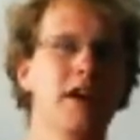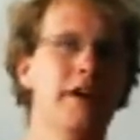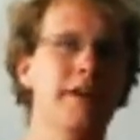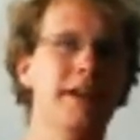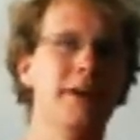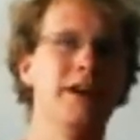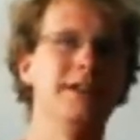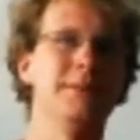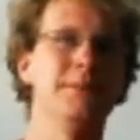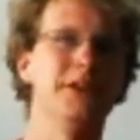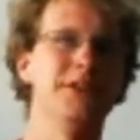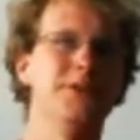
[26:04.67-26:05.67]
or do they want to
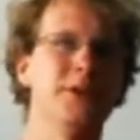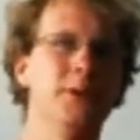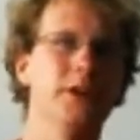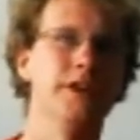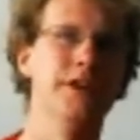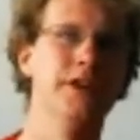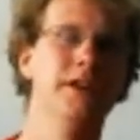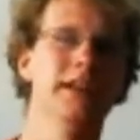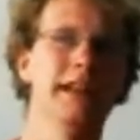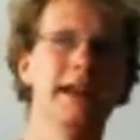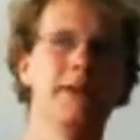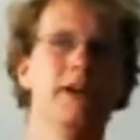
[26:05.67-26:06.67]
push forward
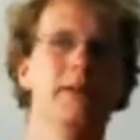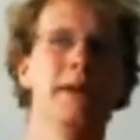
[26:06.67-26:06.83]
like what